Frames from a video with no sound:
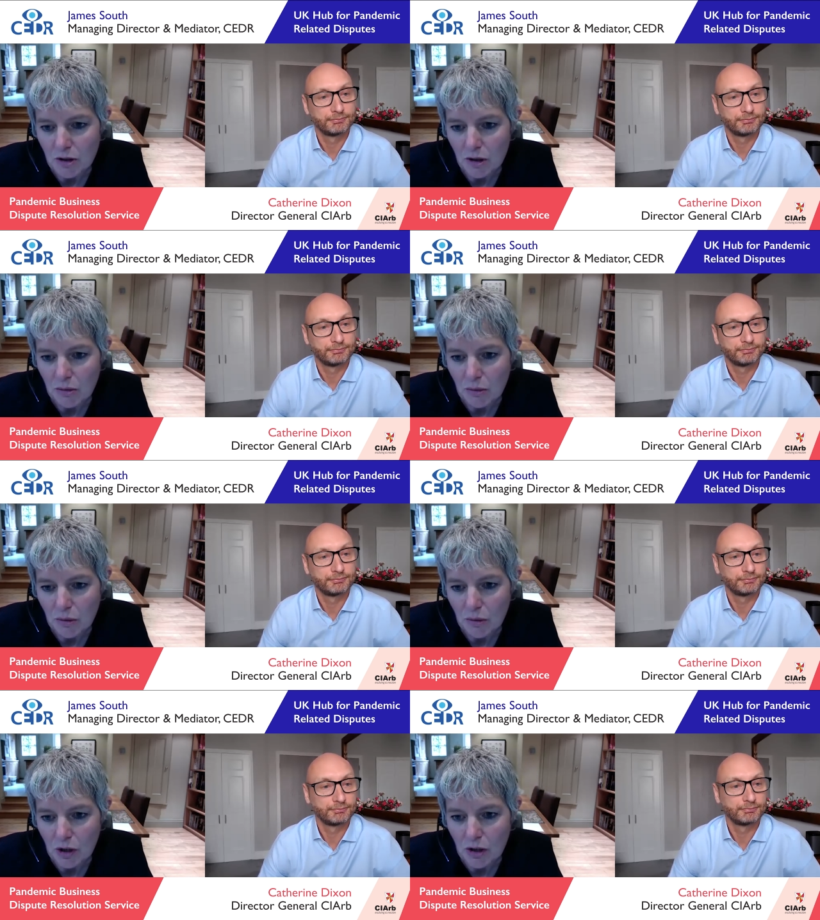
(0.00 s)
Speaker 1: So,
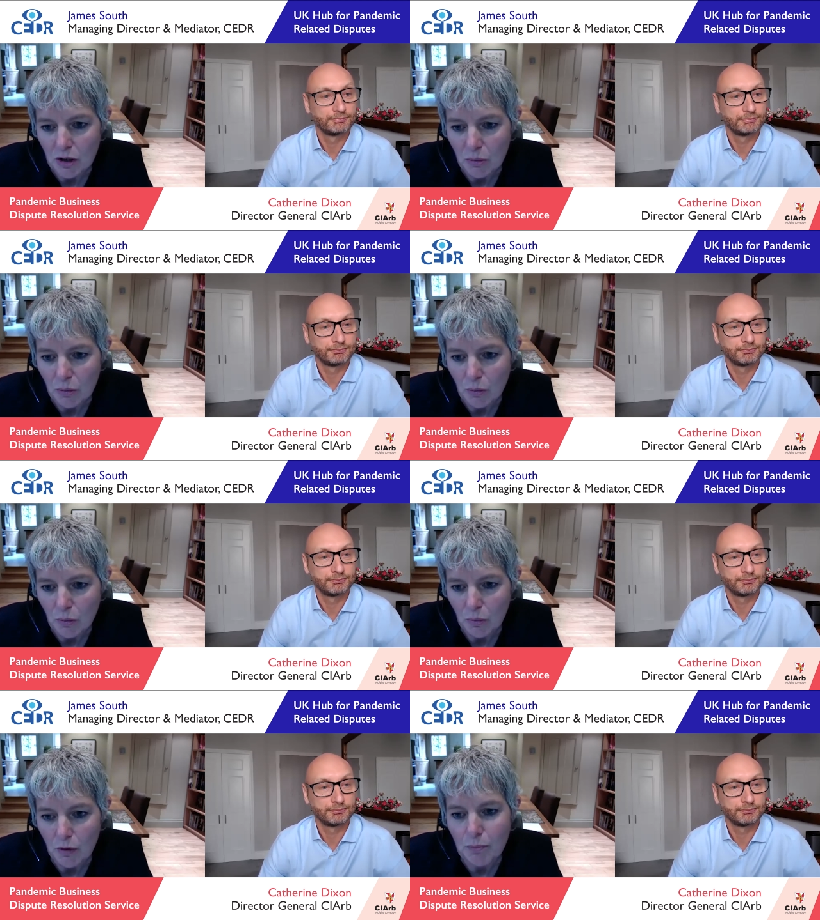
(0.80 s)
you know,
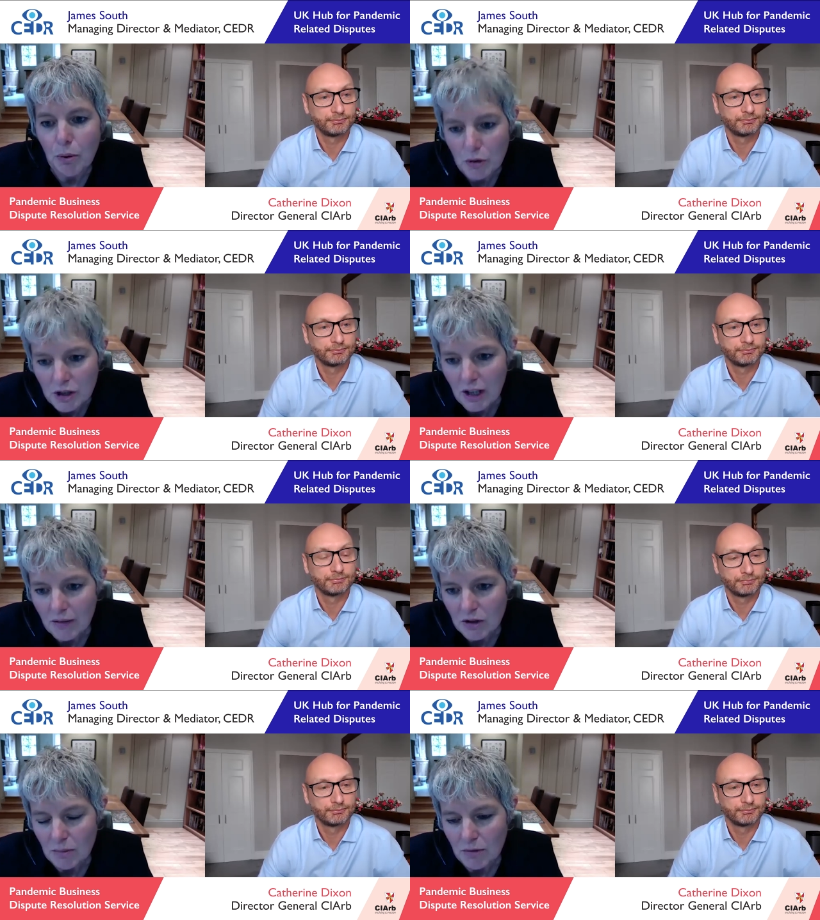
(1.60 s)
we've put together
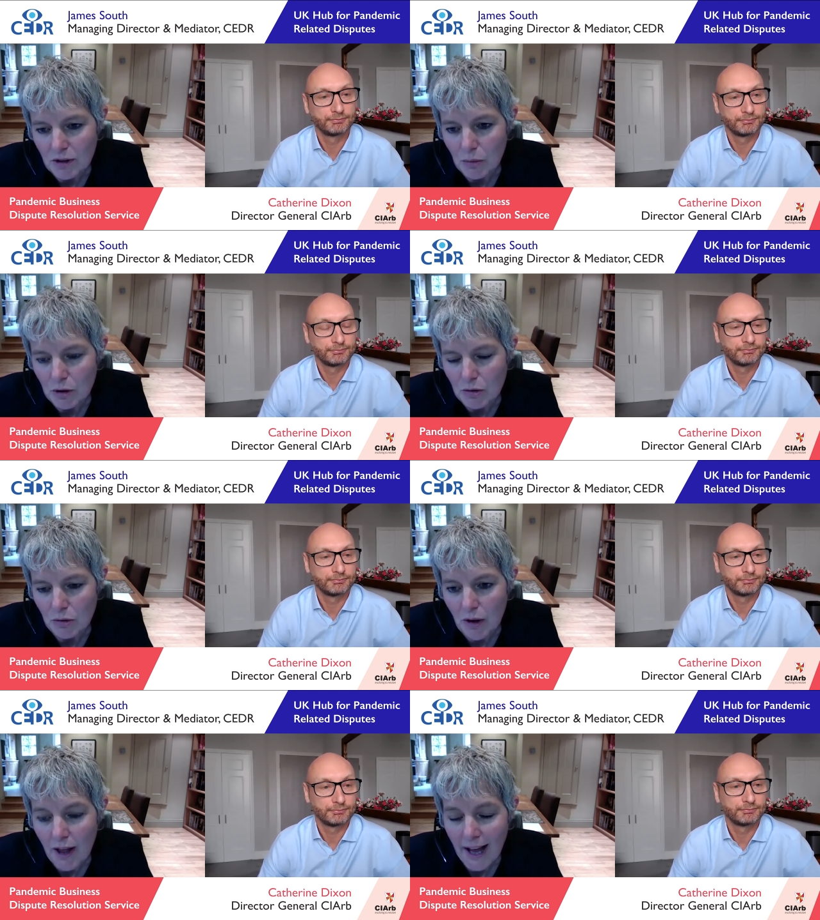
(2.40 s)
something which will
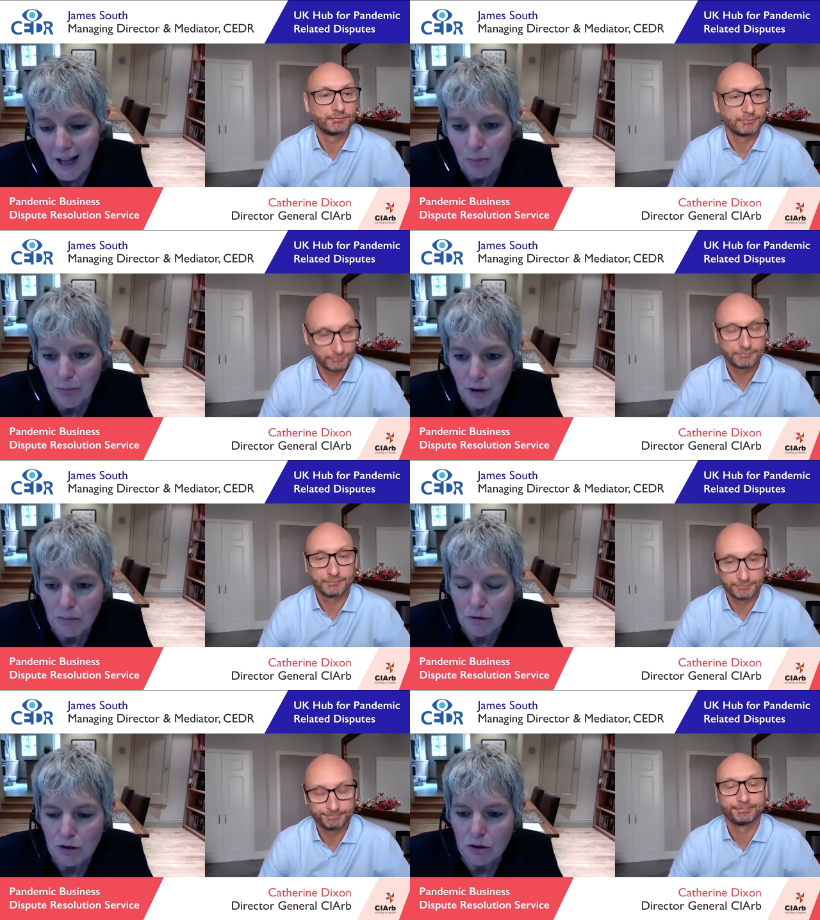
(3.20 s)
help them
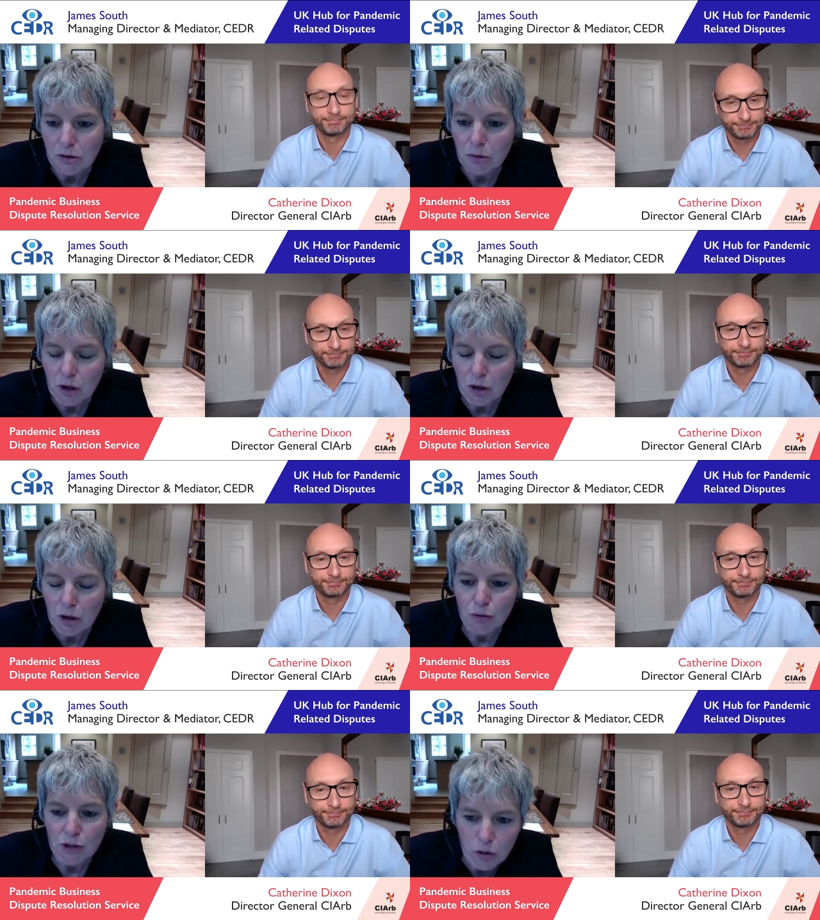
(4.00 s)
to
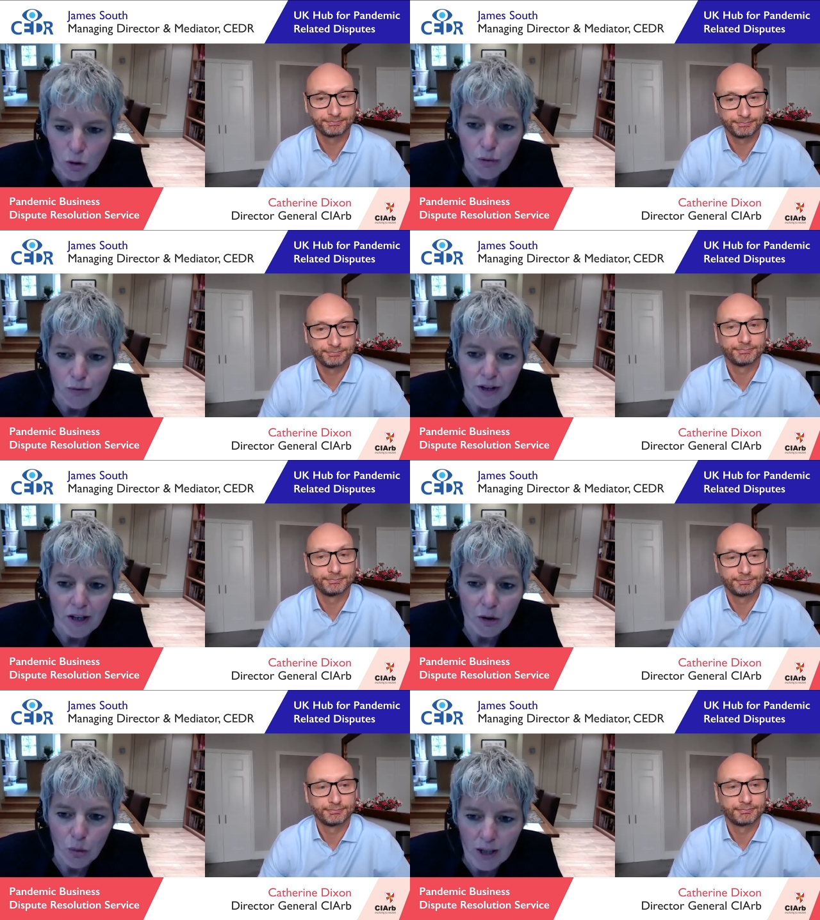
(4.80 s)
resolve that
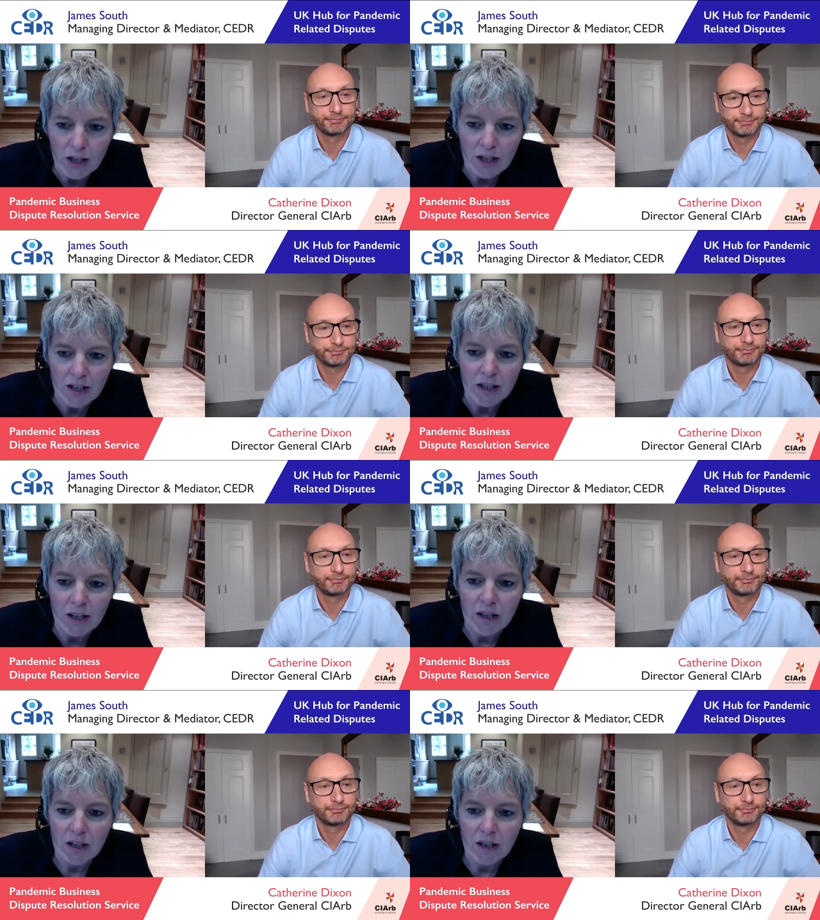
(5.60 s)
quickly,